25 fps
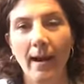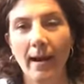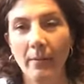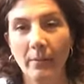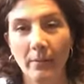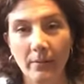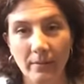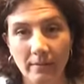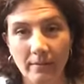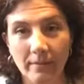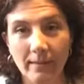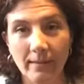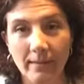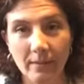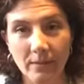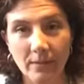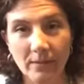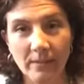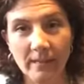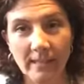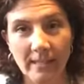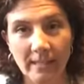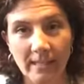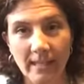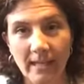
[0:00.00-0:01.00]
I would
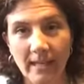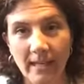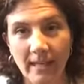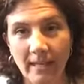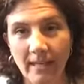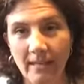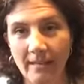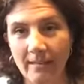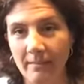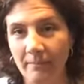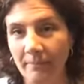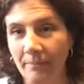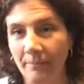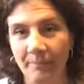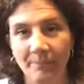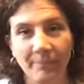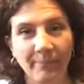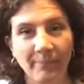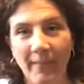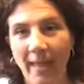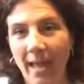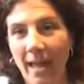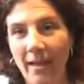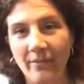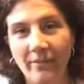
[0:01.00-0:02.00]
literally need
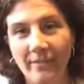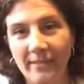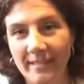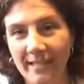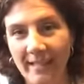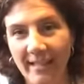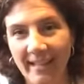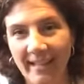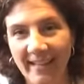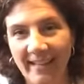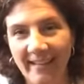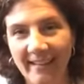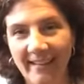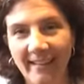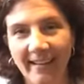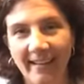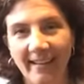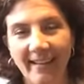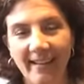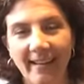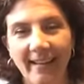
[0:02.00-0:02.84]
half a day